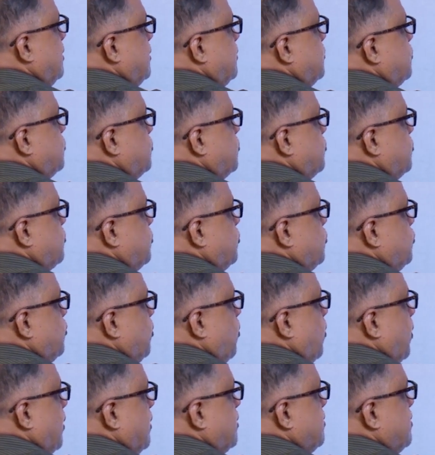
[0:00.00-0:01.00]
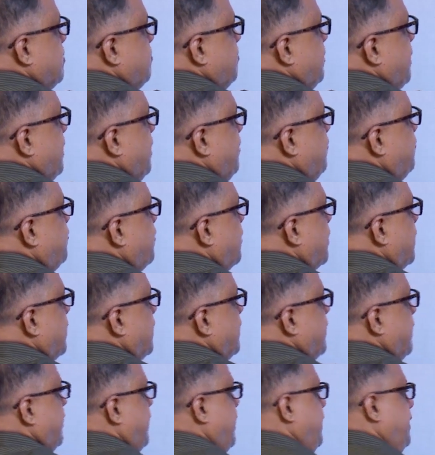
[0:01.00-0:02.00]
So what is the meaning for
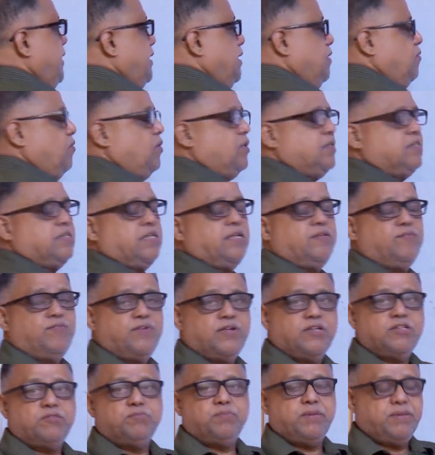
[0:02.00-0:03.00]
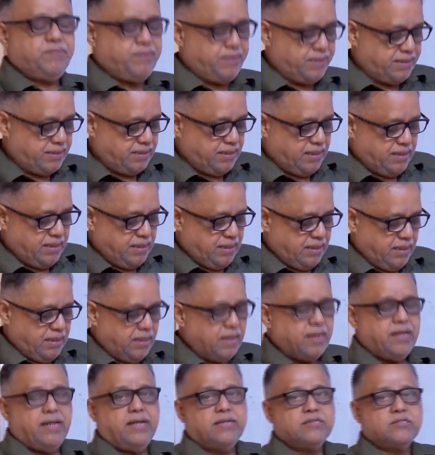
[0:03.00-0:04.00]
crane? What is the difference between
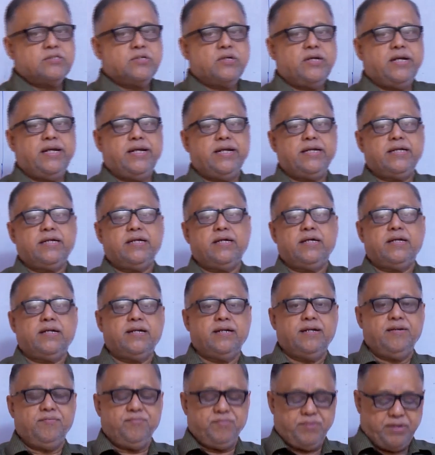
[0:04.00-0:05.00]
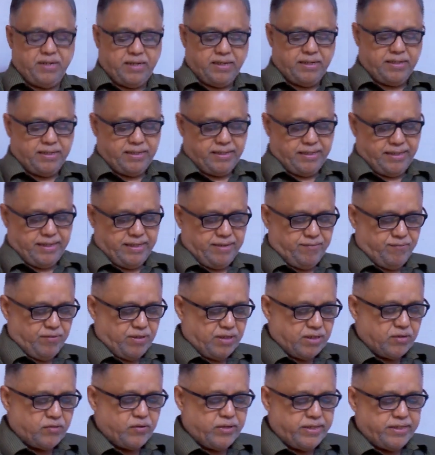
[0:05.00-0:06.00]
escalator, lift and crane? We
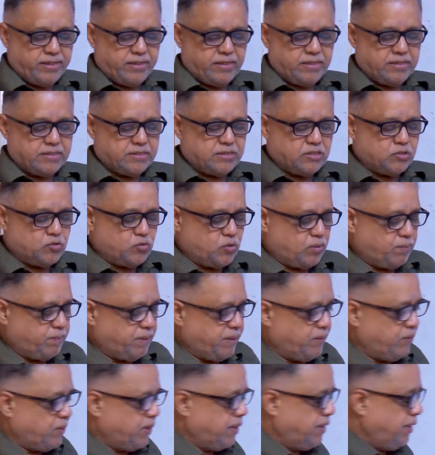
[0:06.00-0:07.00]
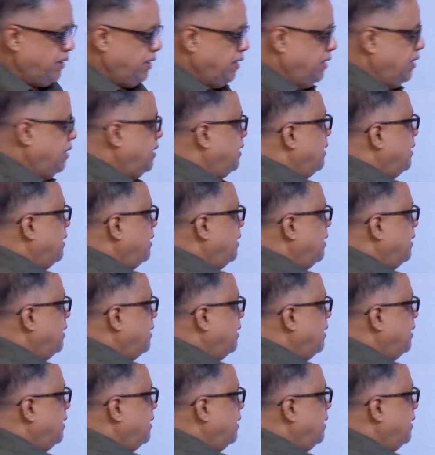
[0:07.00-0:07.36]
are going to discuss one by one.